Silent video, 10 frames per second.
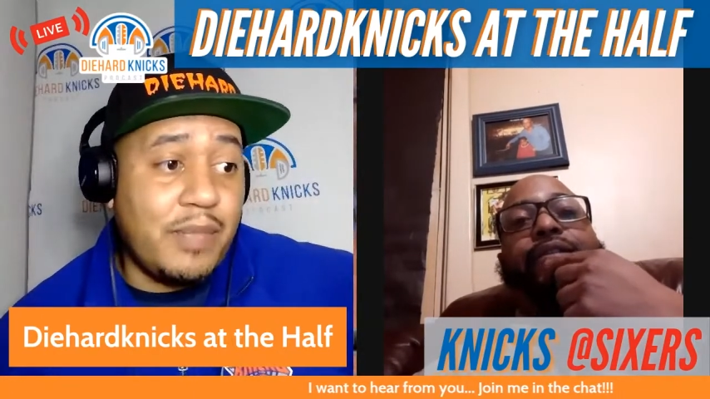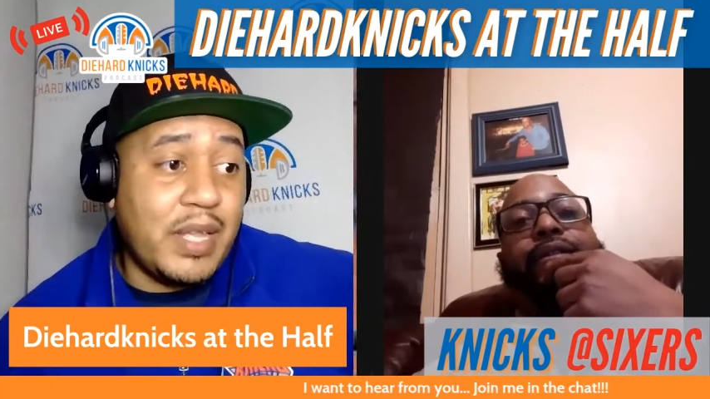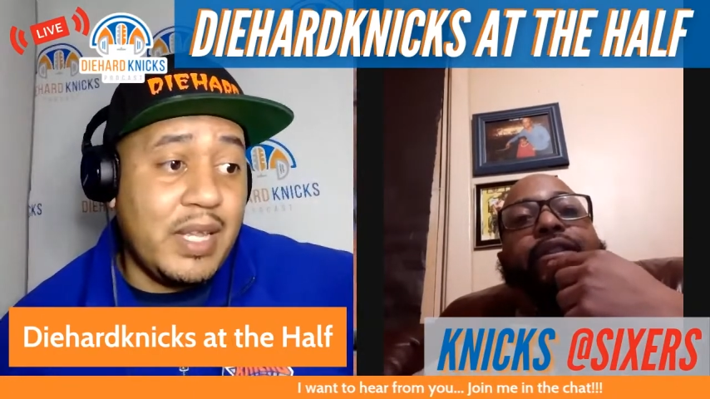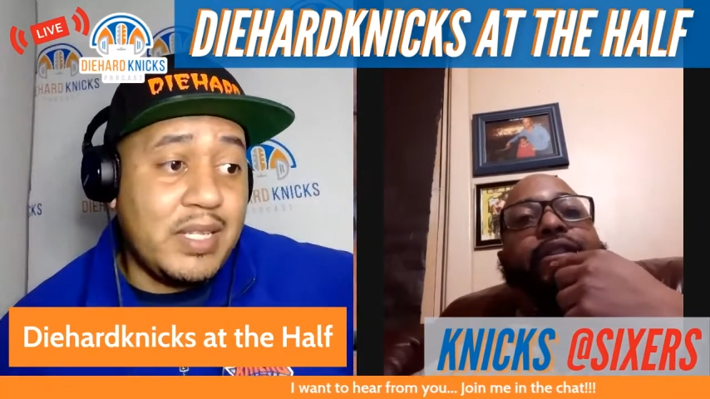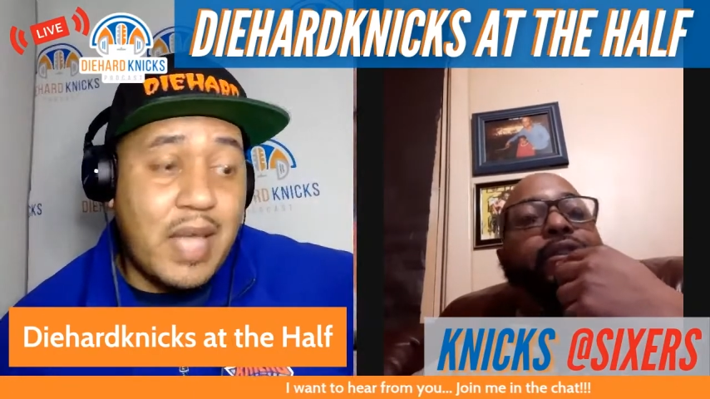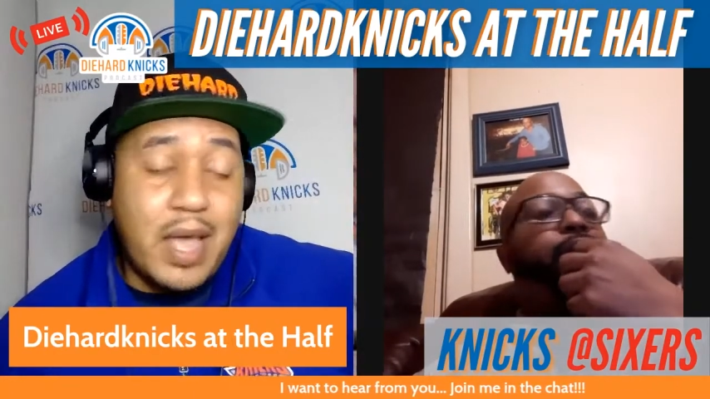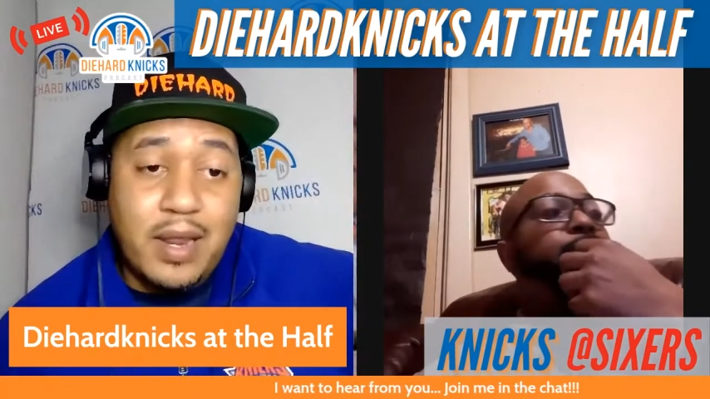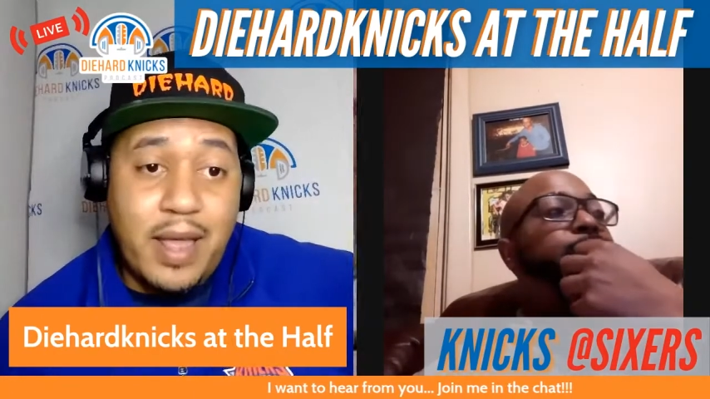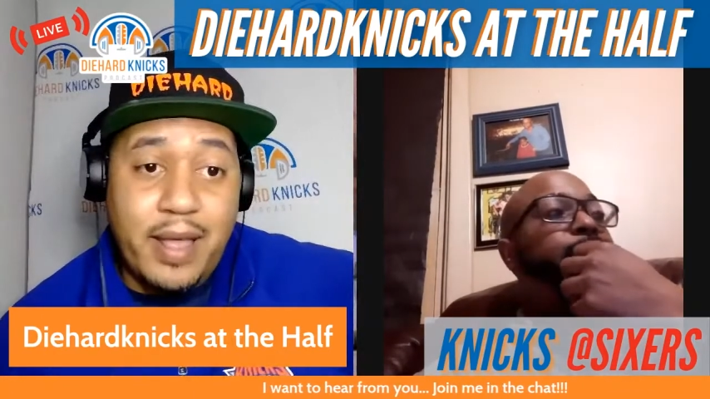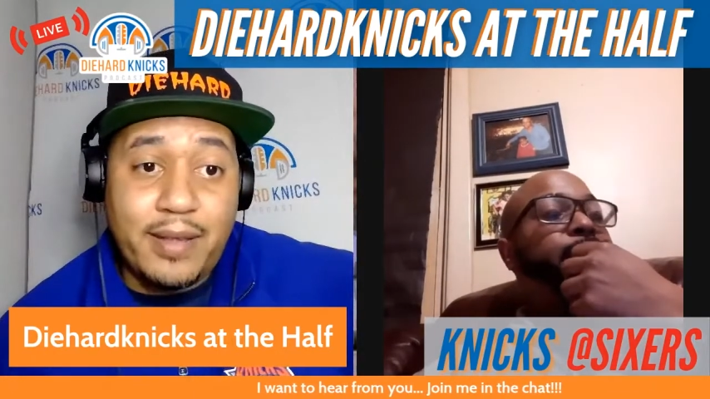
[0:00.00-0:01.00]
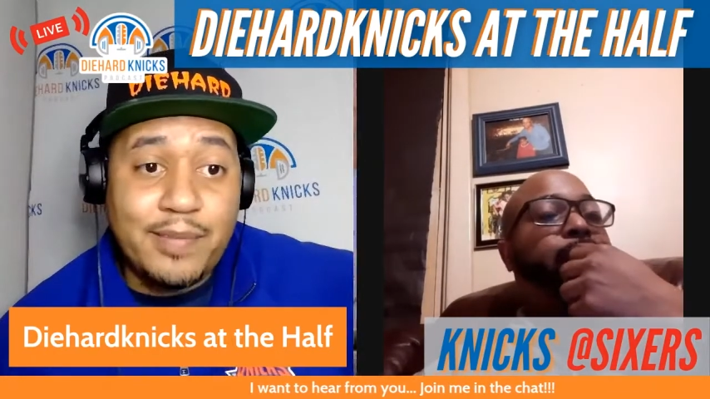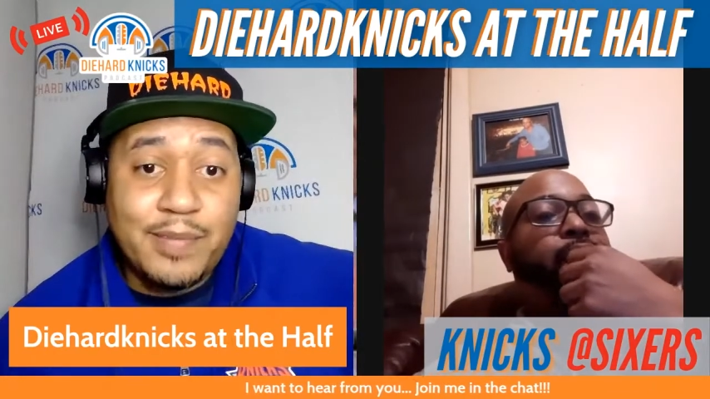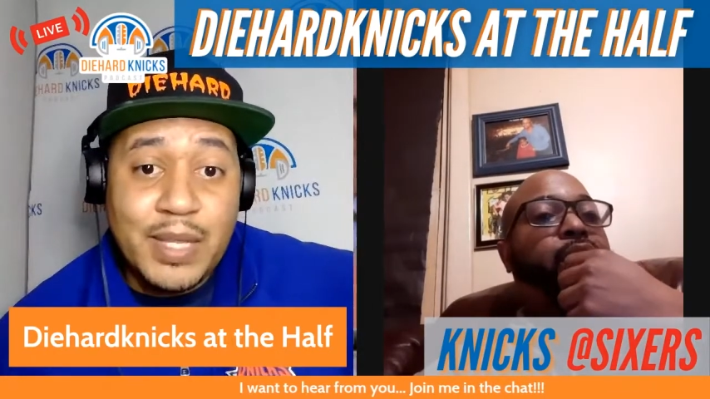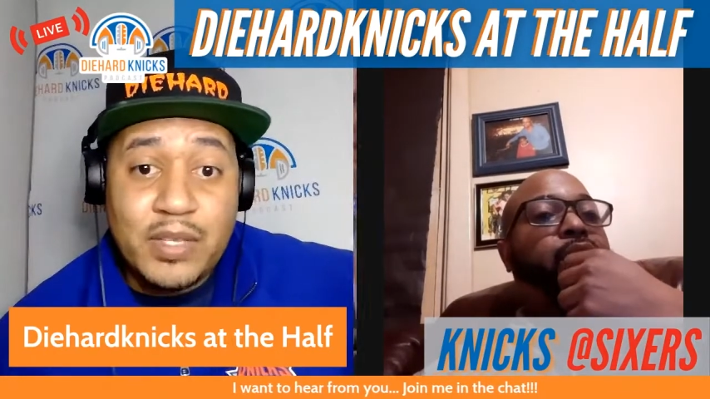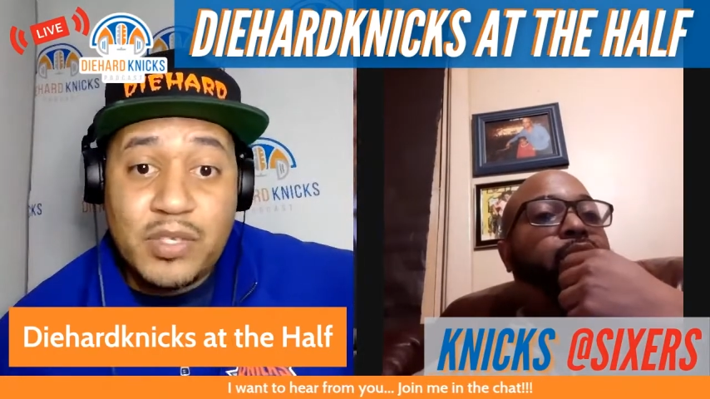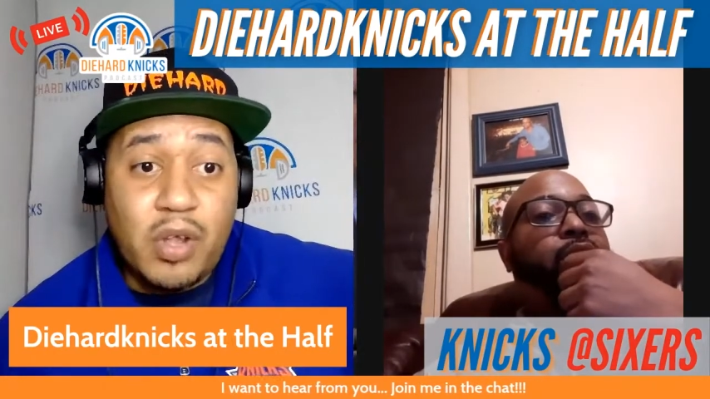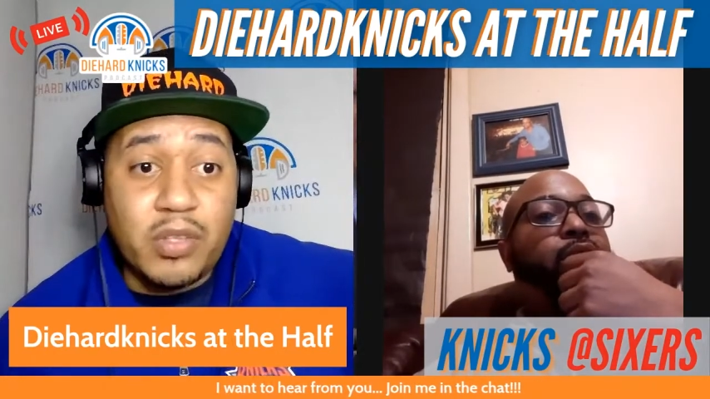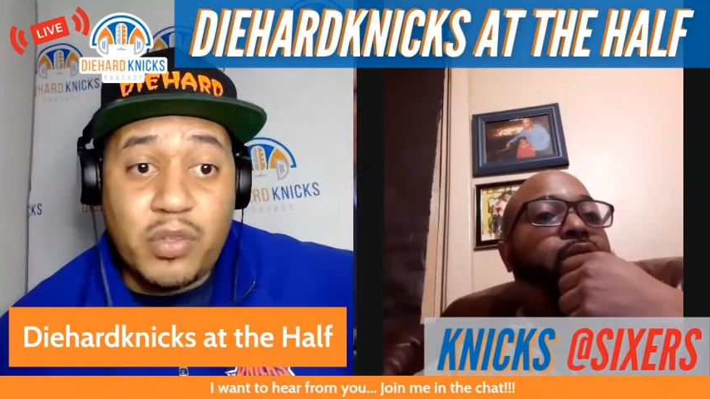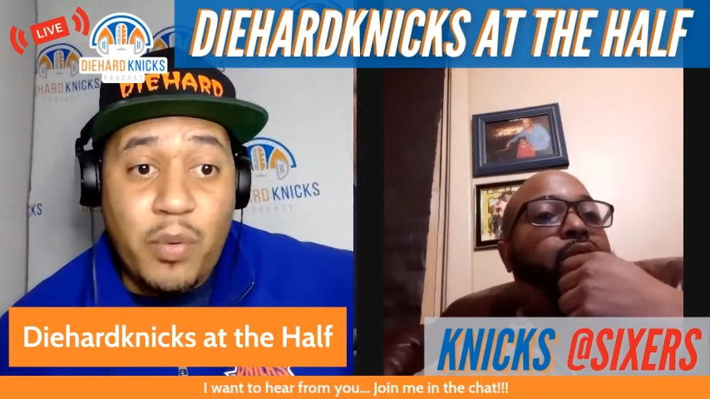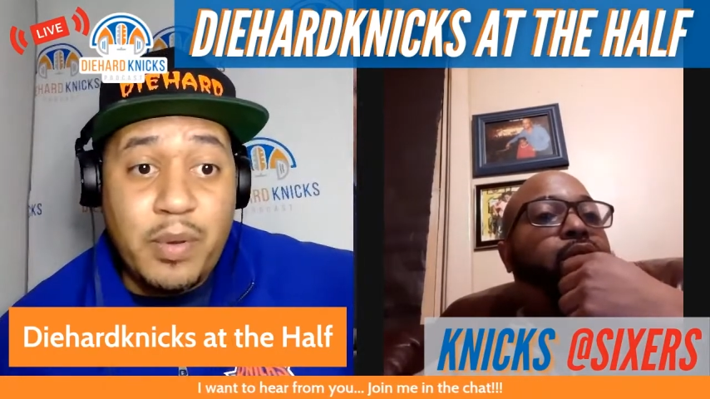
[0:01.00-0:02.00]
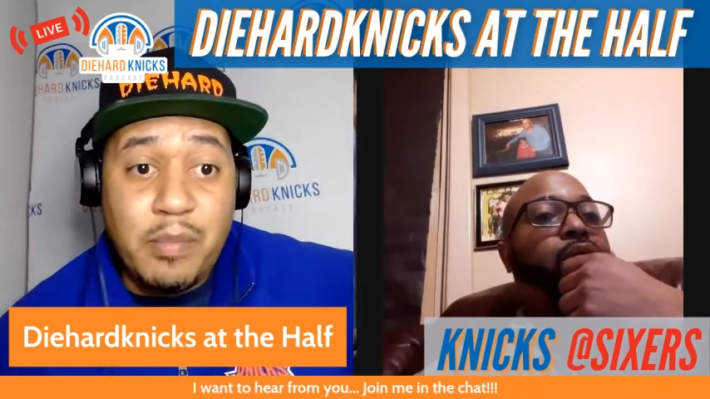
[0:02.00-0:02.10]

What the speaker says: then he's got to like start throwing them